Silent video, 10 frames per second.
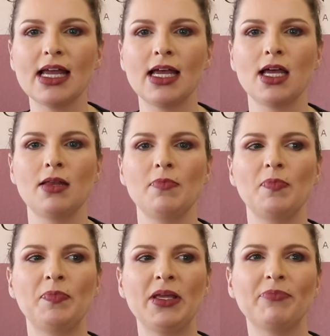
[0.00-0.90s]

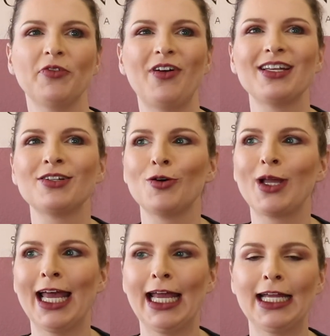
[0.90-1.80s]
and people find it
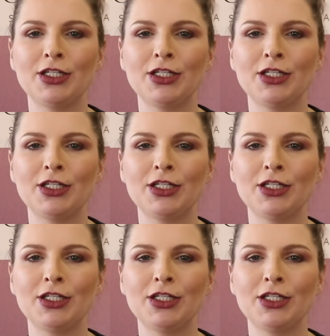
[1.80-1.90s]
okay